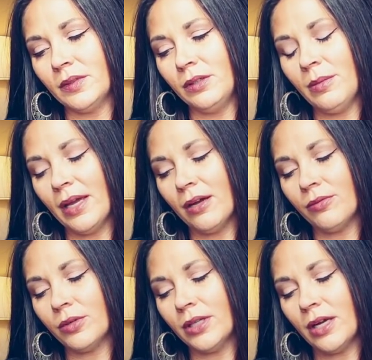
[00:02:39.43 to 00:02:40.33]
you may
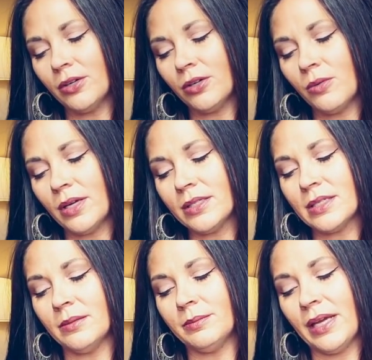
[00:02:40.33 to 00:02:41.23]
have really underwent
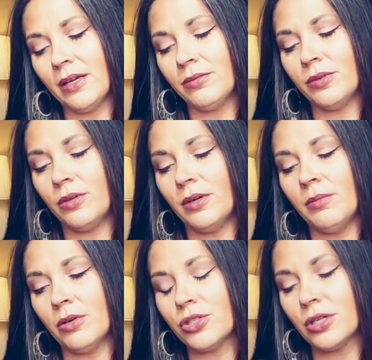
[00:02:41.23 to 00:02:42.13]
some painful
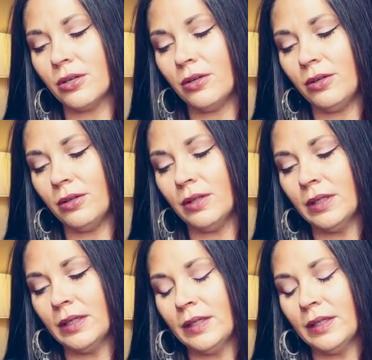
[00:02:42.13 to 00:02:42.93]
emotional